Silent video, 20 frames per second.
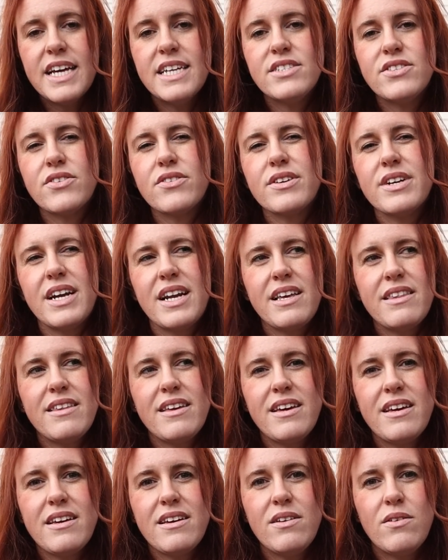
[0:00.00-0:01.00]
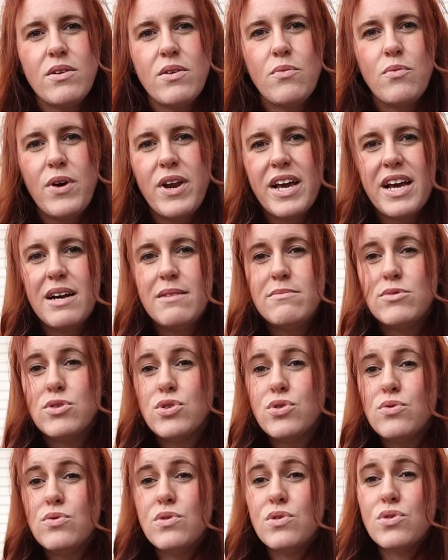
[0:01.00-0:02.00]
is there anything when it comes
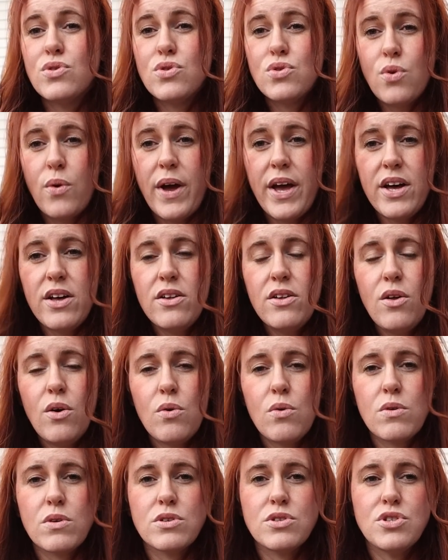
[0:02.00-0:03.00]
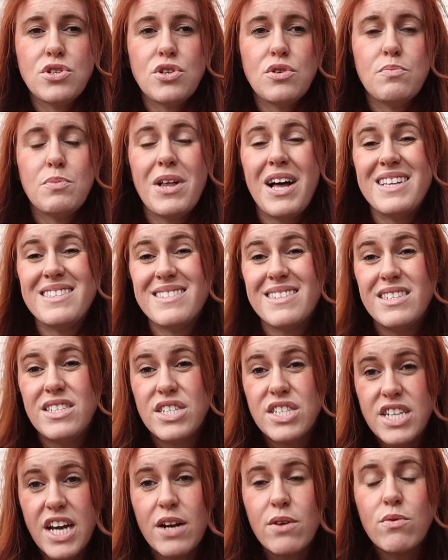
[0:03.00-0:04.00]
to the soil or to plants
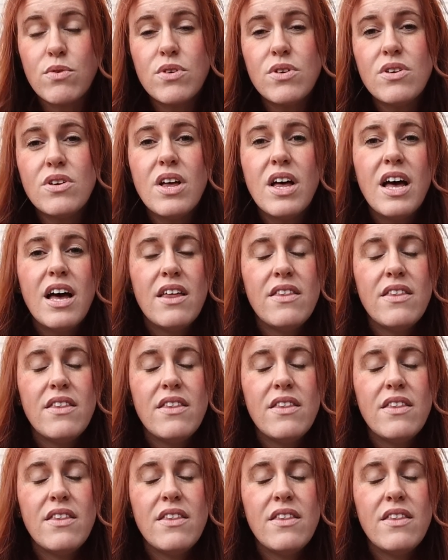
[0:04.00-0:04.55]
in general